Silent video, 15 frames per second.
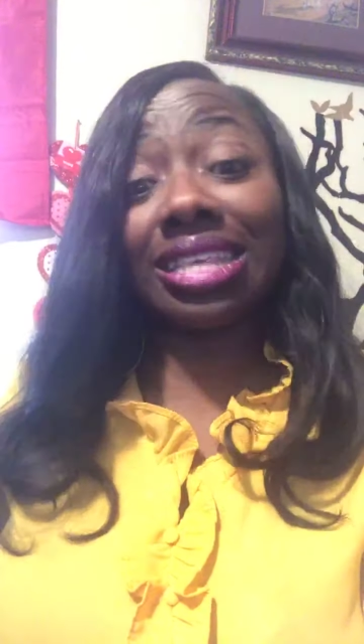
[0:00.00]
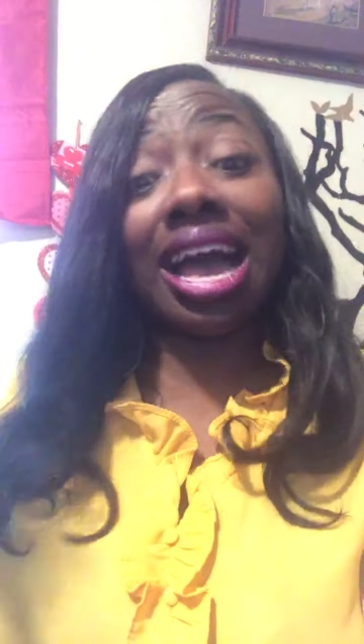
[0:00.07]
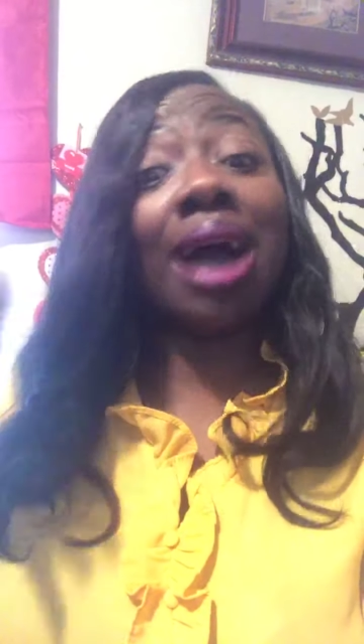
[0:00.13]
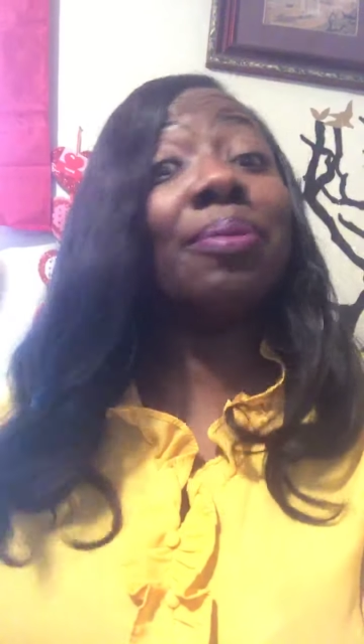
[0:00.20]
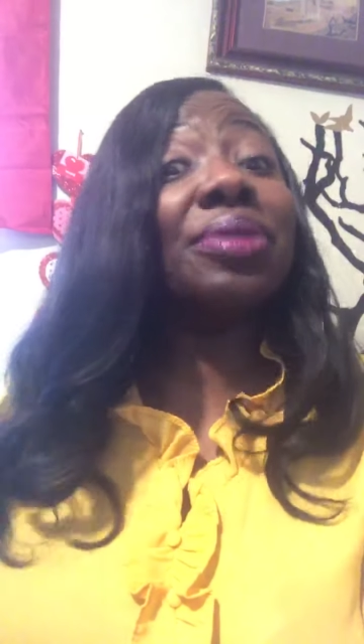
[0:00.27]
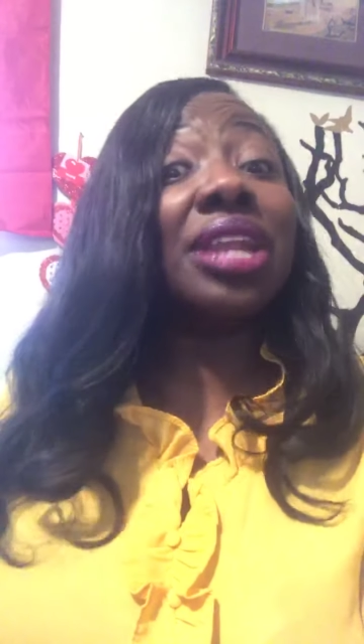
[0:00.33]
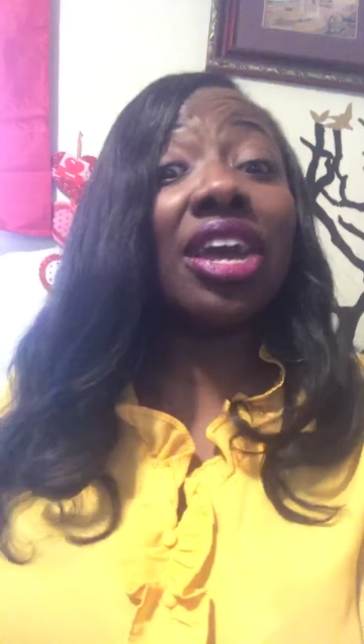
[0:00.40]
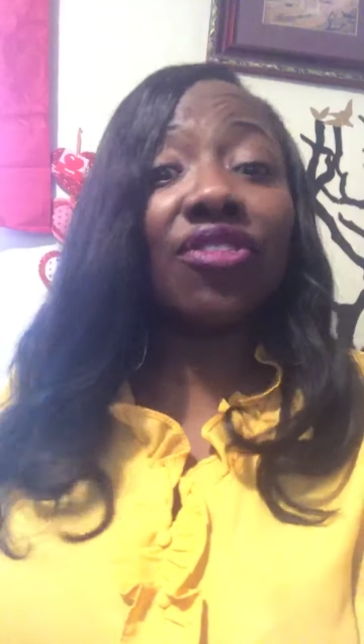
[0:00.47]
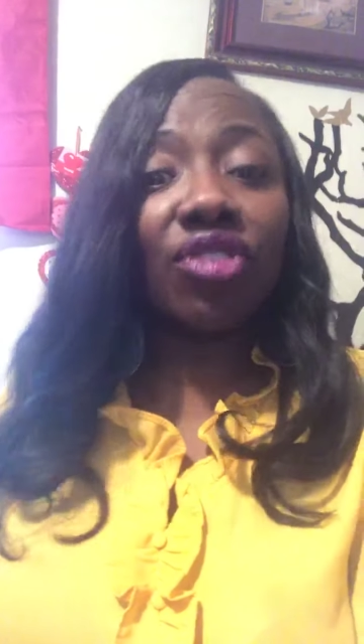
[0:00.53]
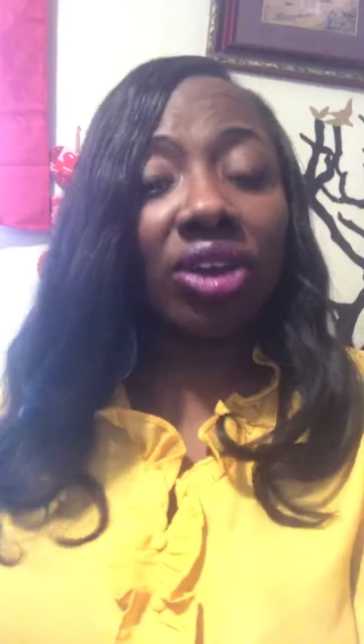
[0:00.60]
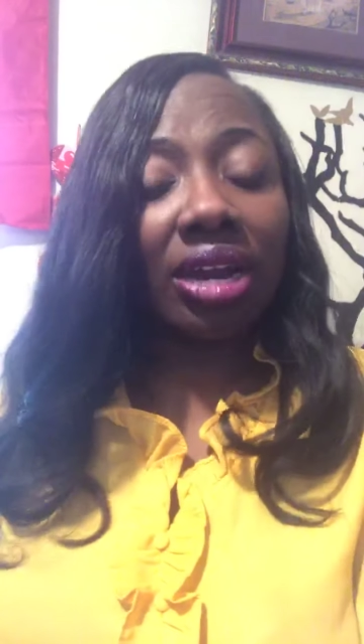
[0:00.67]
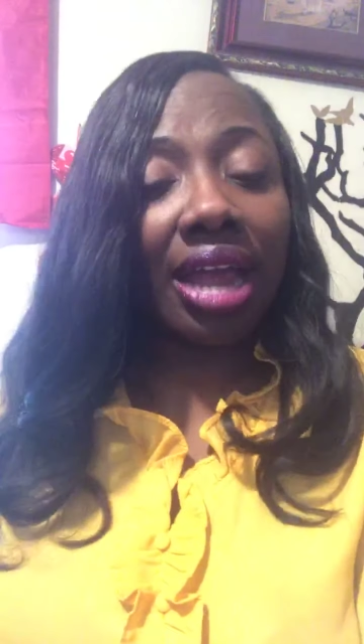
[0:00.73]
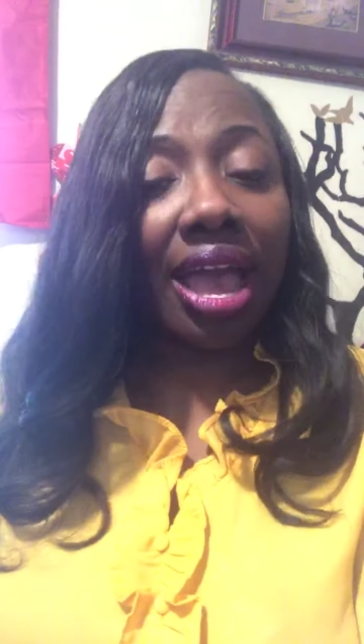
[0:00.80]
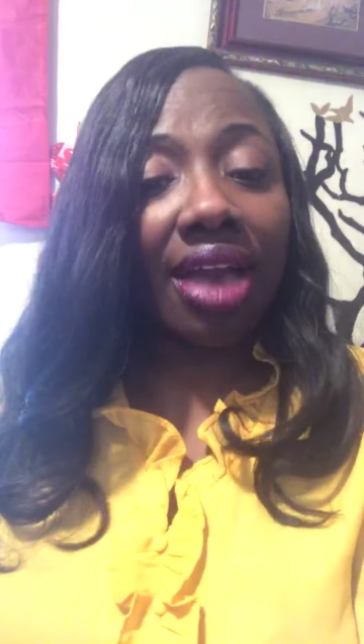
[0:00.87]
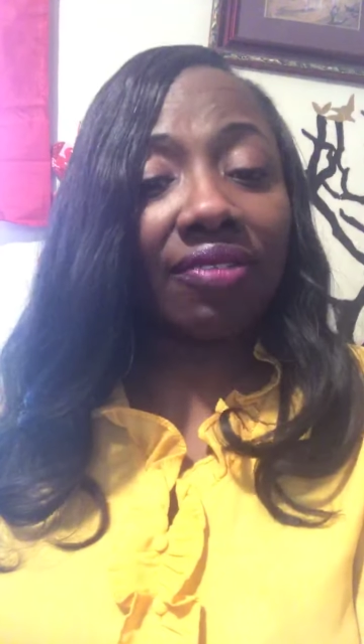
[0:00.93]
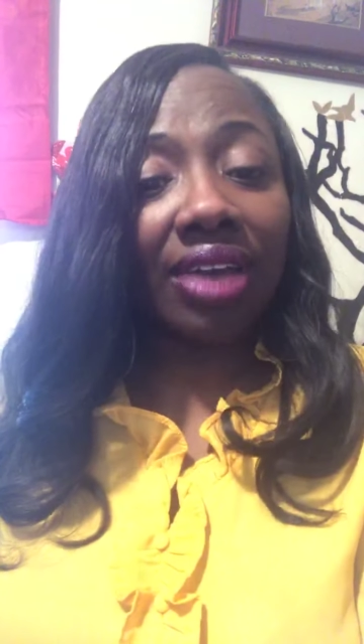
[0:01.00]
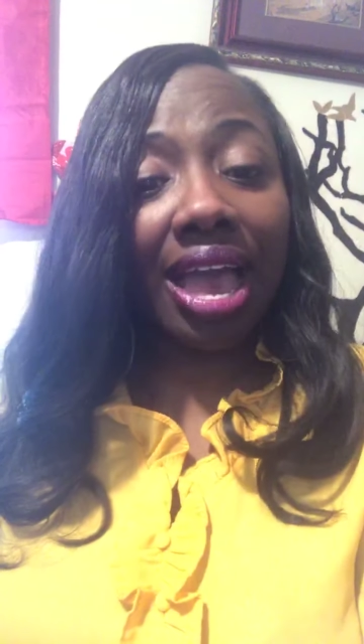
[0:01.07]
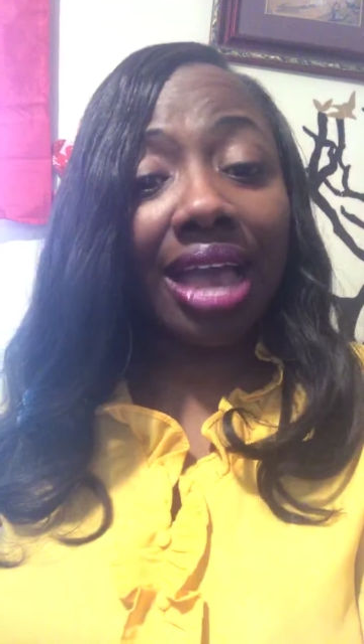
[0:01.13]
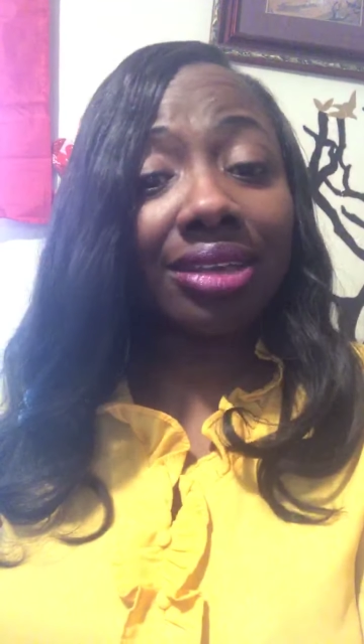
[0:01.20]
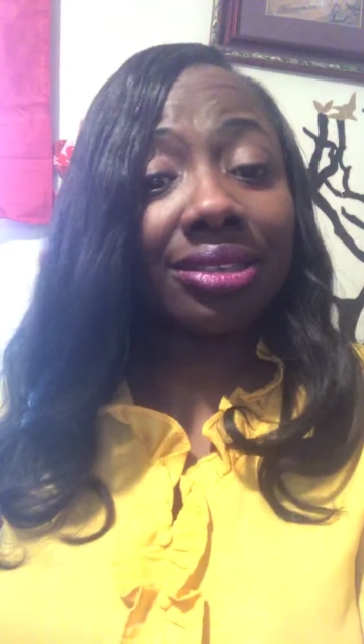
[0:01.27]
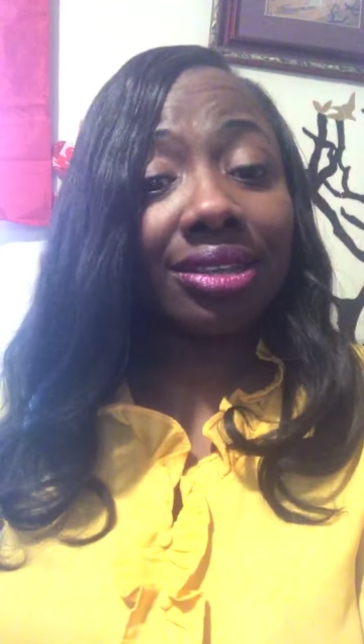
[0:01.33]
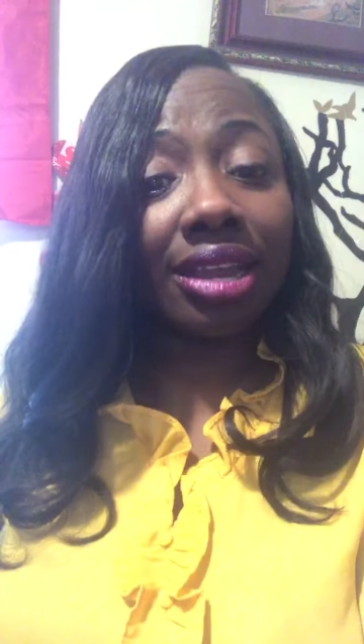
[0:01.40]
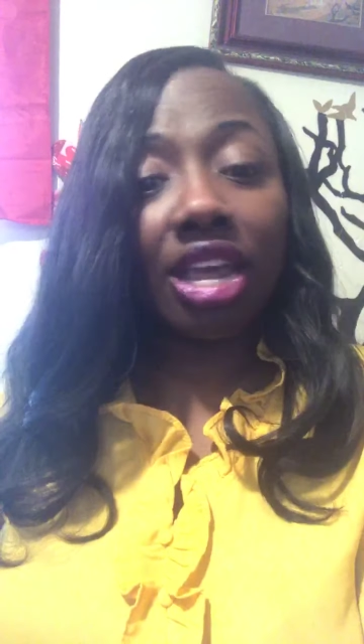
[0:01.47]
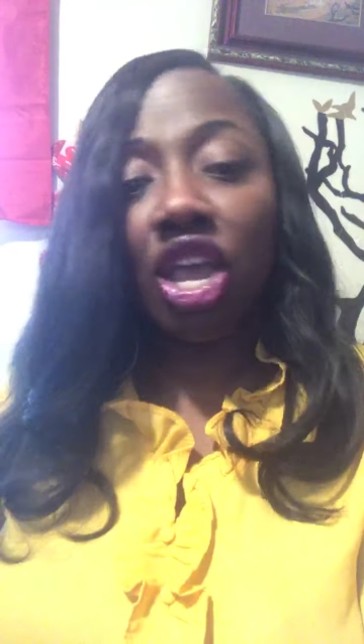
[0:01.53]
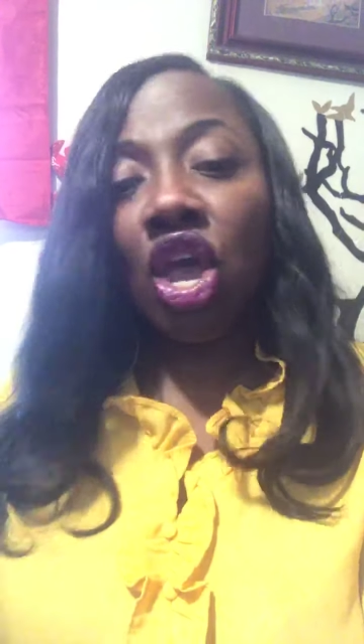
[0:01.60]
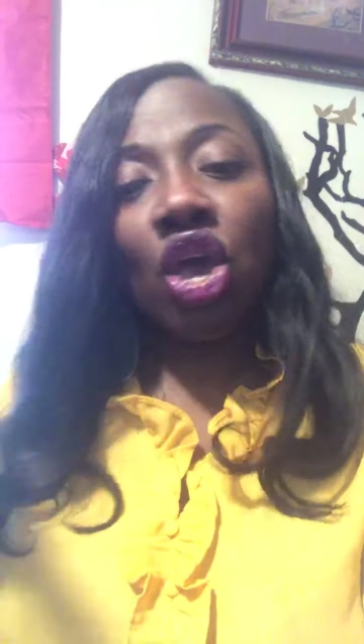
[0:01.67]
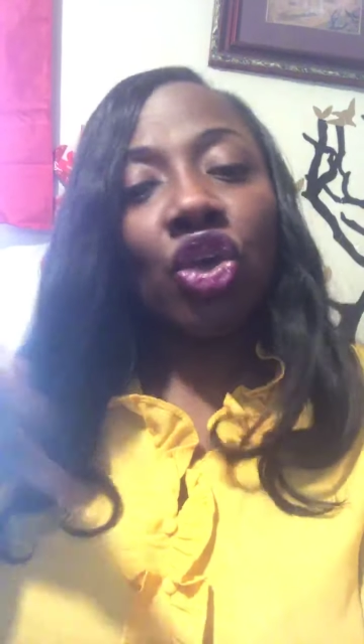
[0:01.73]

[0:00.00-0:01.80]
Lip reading: I'm never going to have an accident.